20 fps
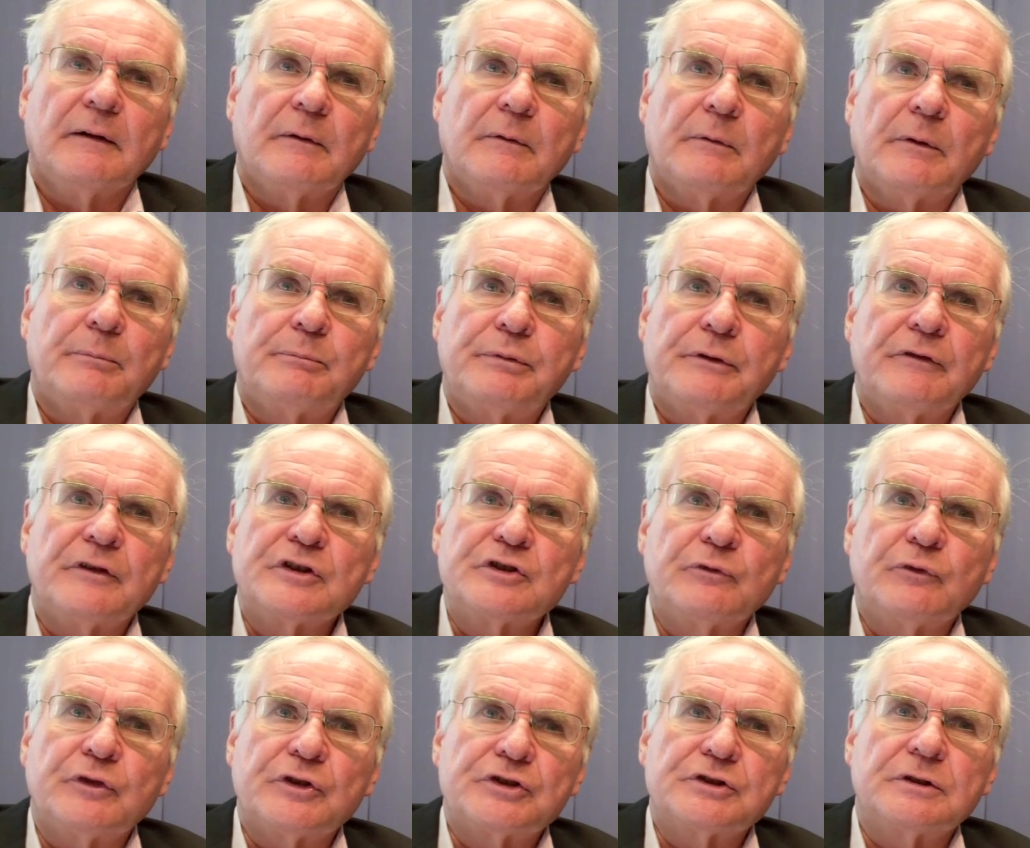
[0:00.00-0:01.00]
the
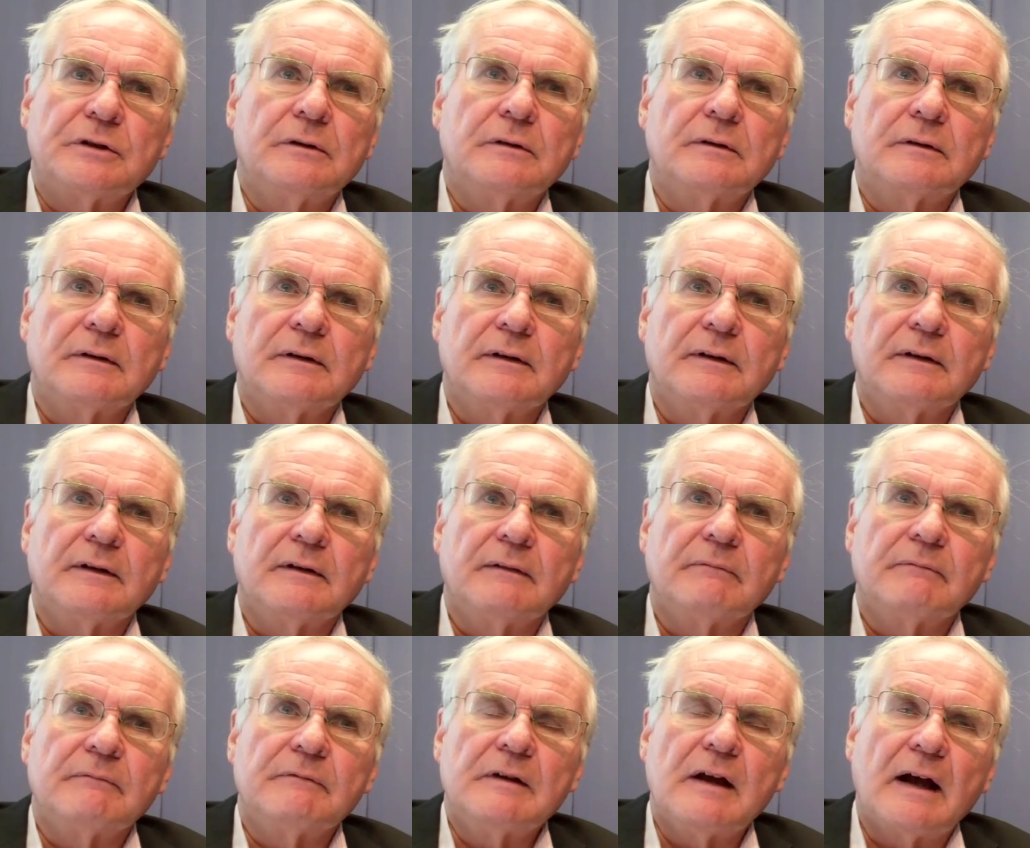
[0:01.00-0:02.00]
provision for children
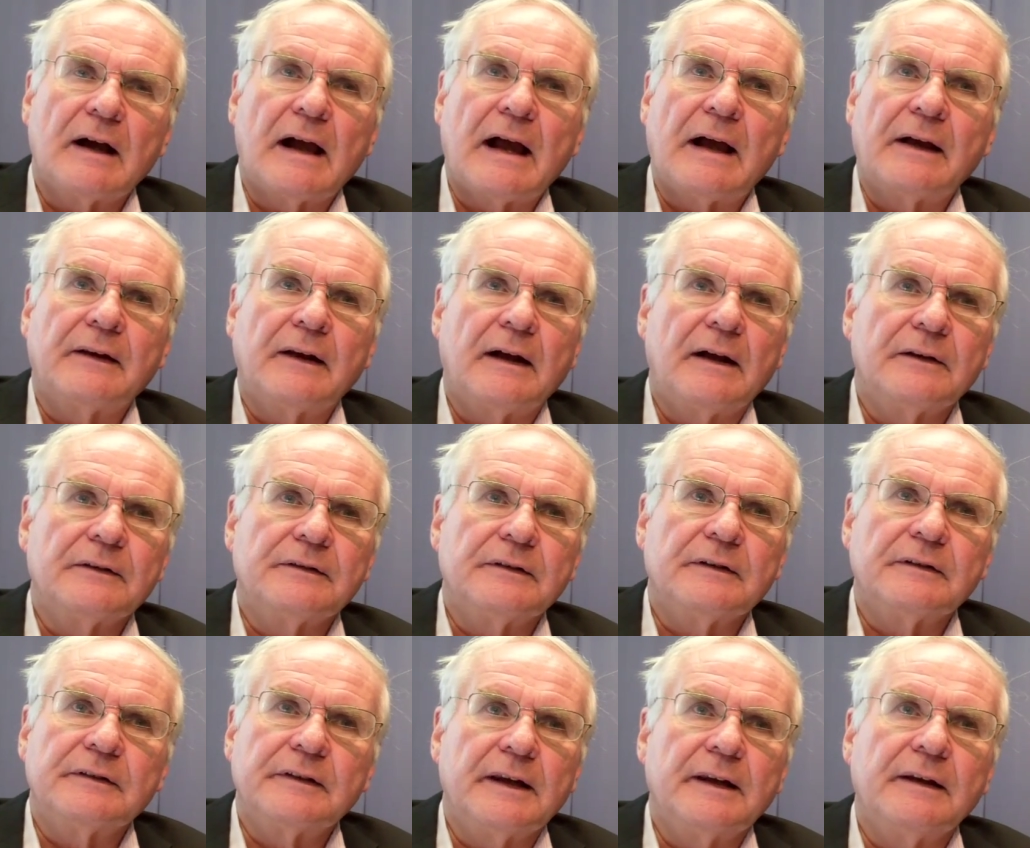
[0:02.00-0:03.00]
and young adults
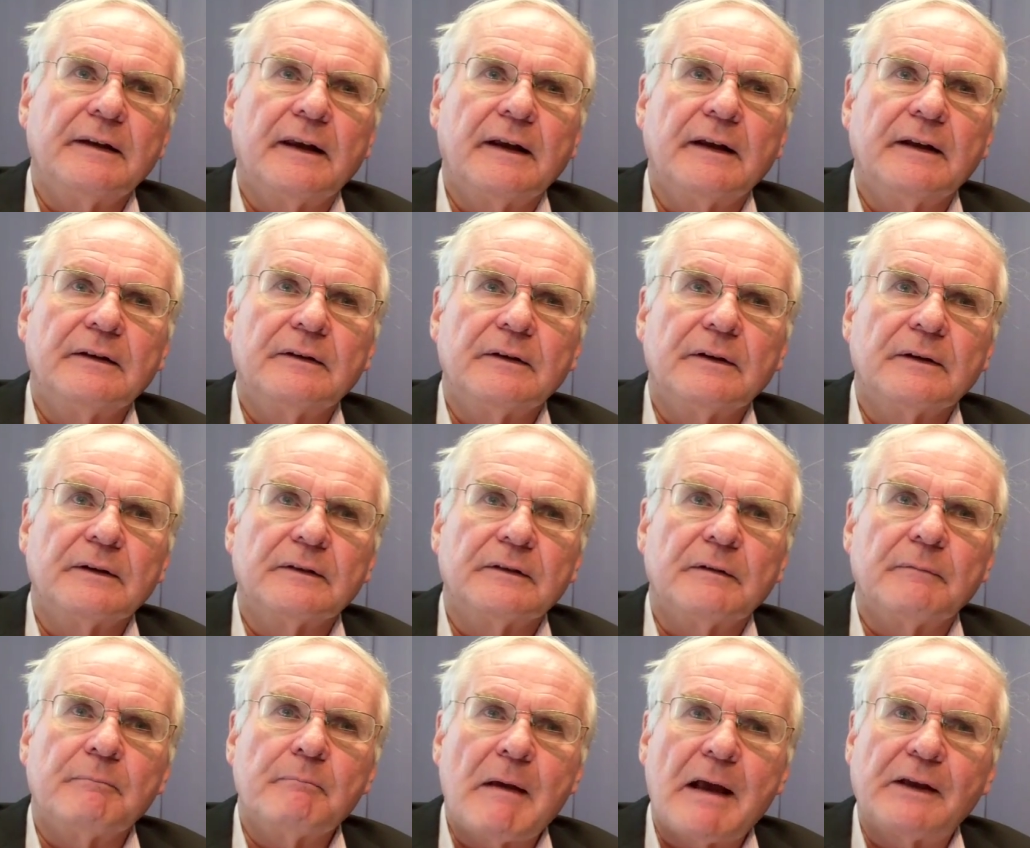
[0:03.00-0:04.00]
and teenagers
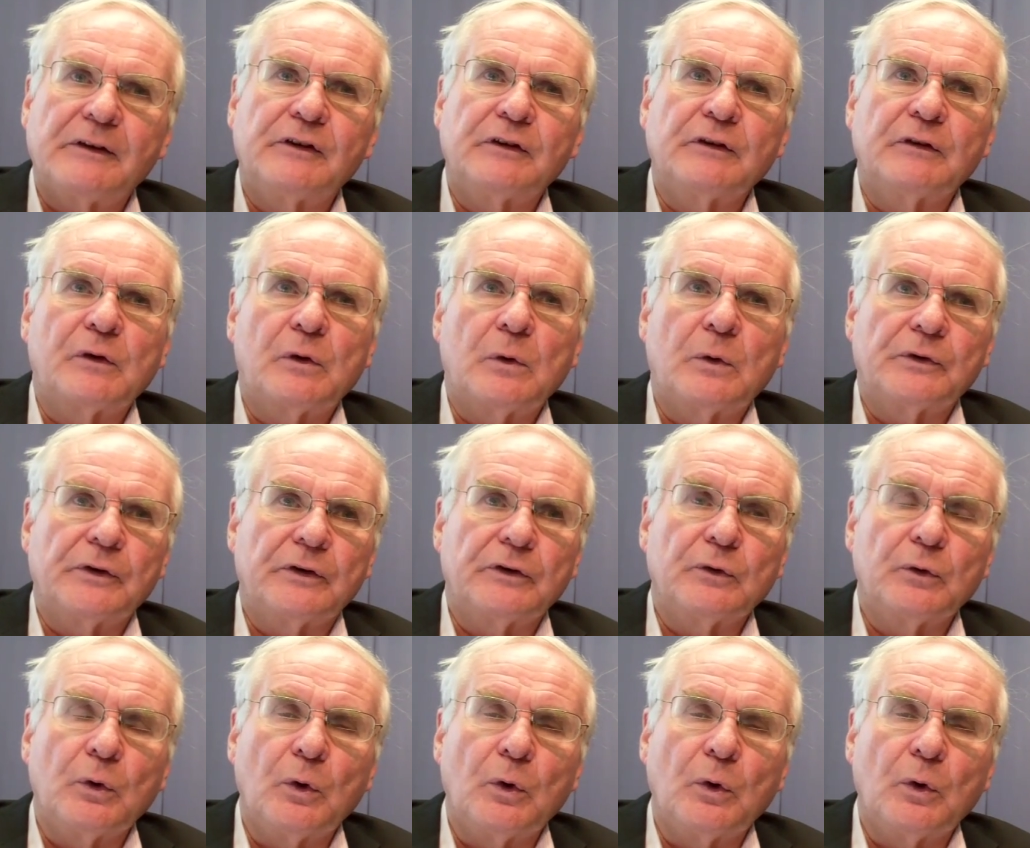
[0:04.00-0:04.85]
and masses of courses and